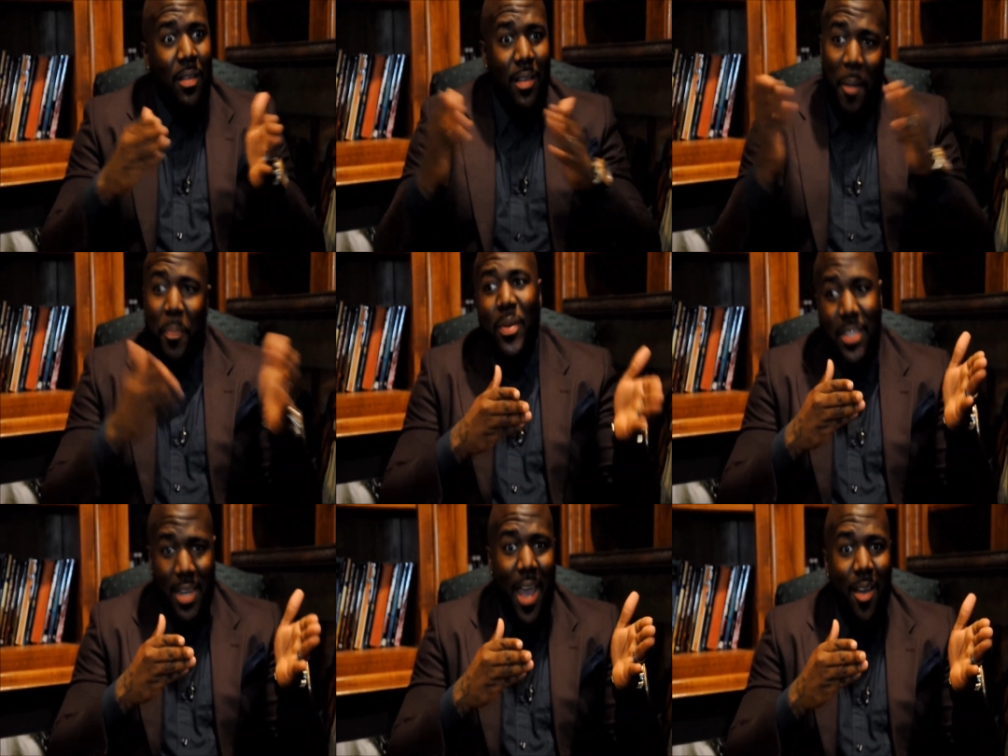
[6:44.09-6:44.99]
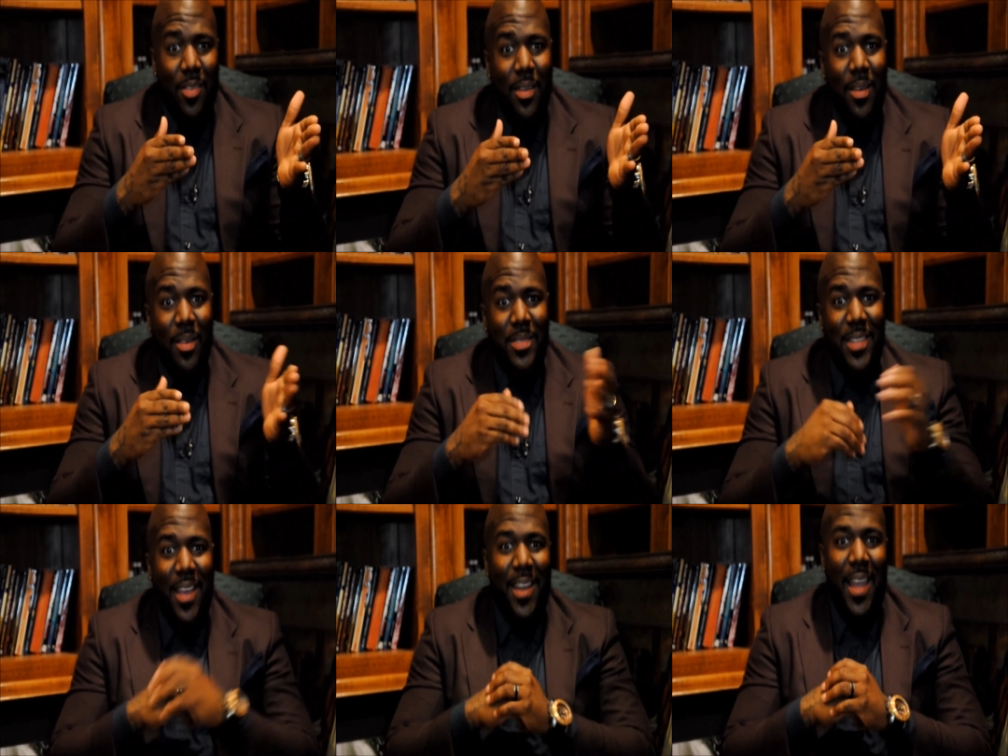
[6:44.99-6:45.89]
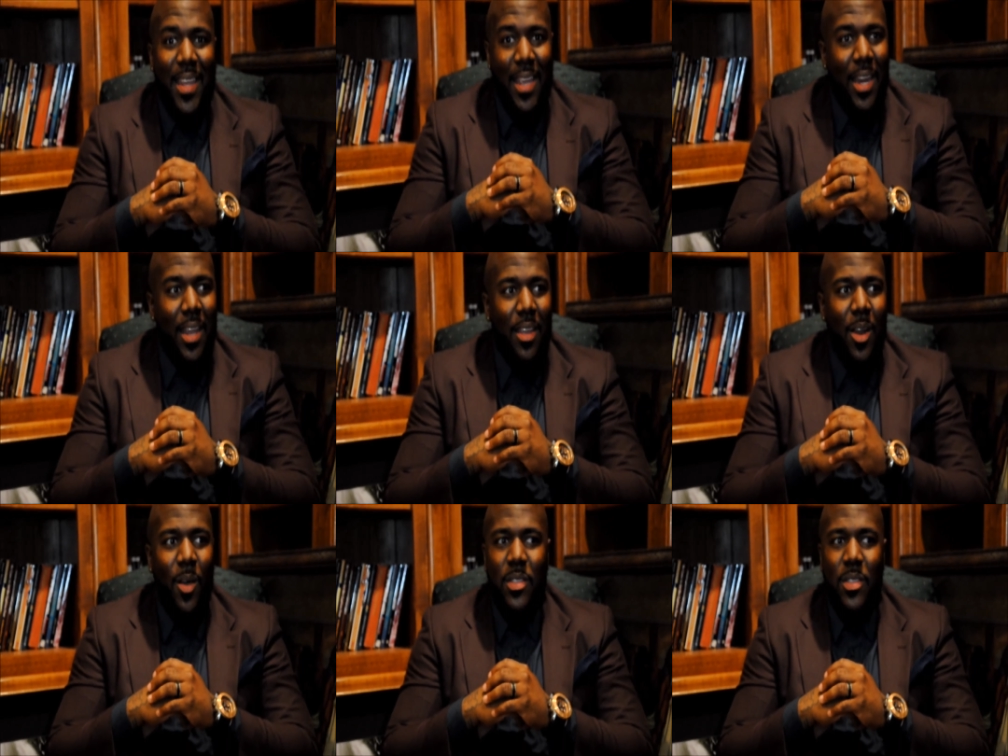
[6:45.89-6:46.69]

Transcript: Like, push it out, you know what I'm saying? Like, get it, you know?